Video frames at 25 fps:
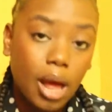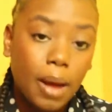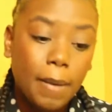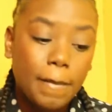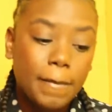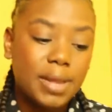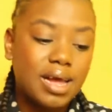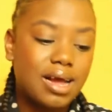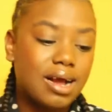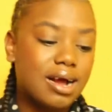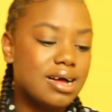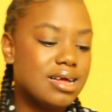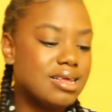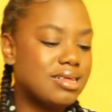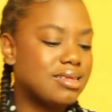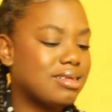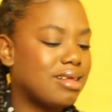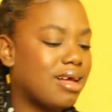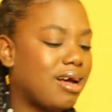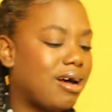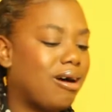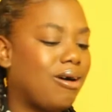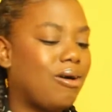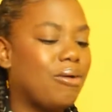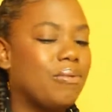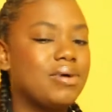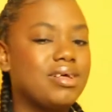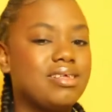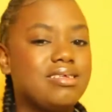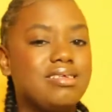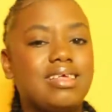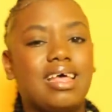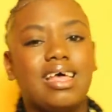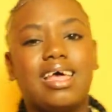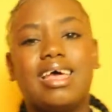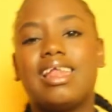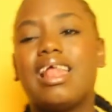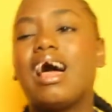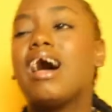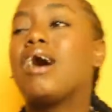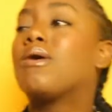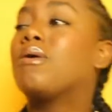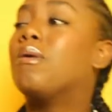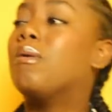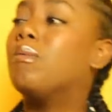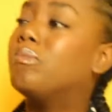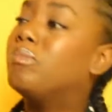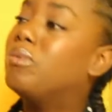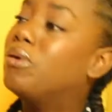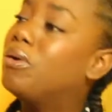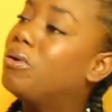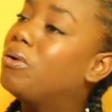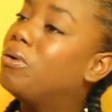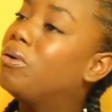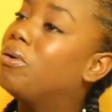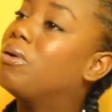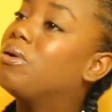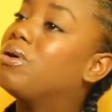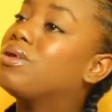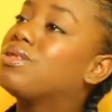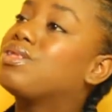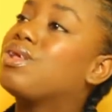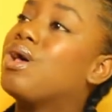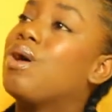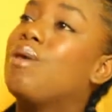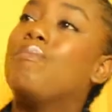because I always saying I'm gonna post,